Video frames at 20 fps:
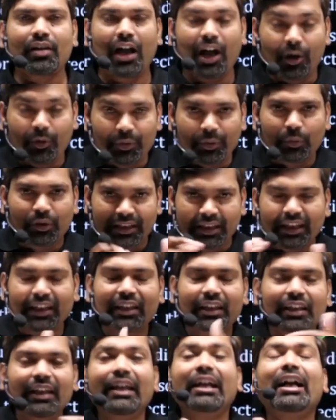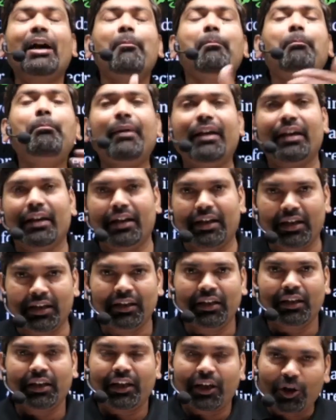How he compared
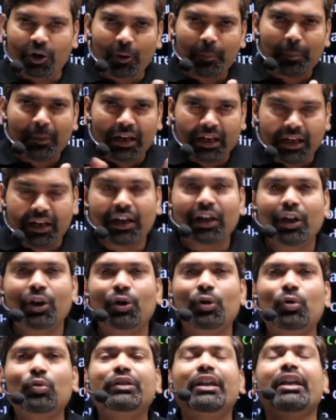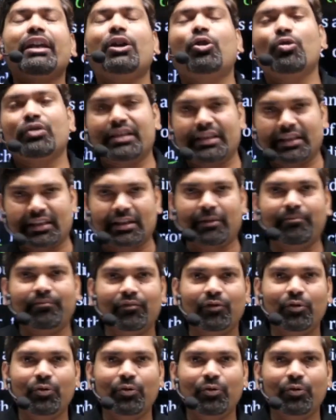aeroplane to the ecosystem.